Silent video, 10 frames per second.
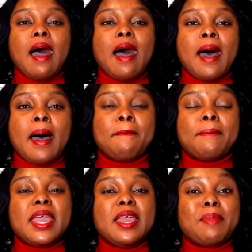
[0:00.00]

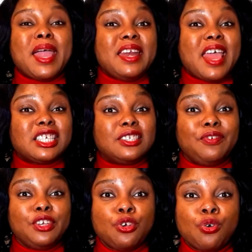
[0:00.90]
um, in my next
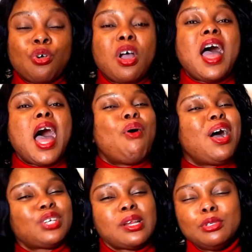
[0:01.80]
video I'll
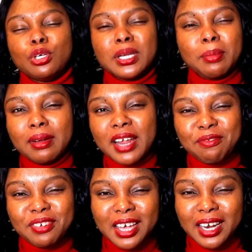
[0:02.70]
actually be talking about
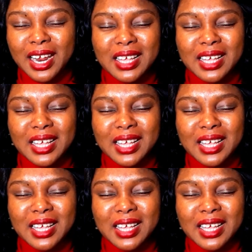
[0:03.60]
life in Canada.